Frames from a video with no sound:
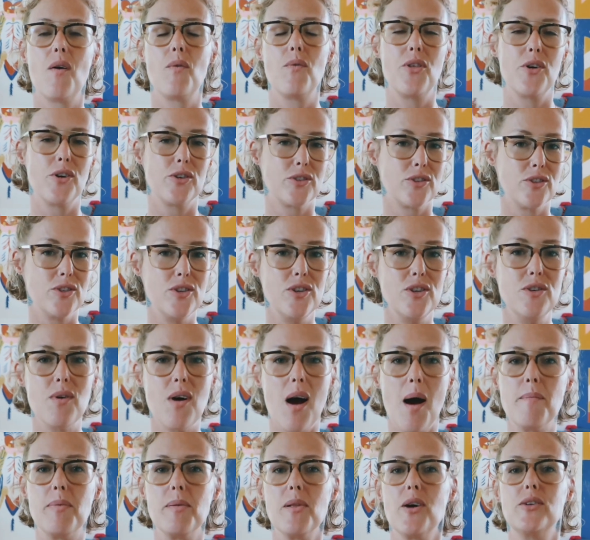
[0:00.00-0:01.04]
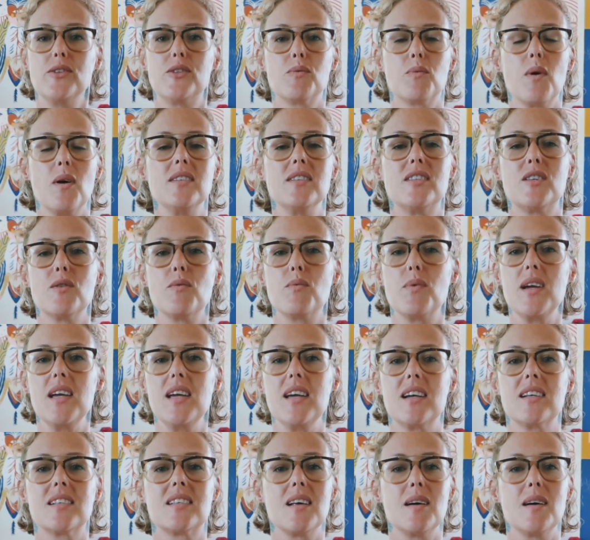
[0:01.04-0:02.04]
There's new uploads once a week.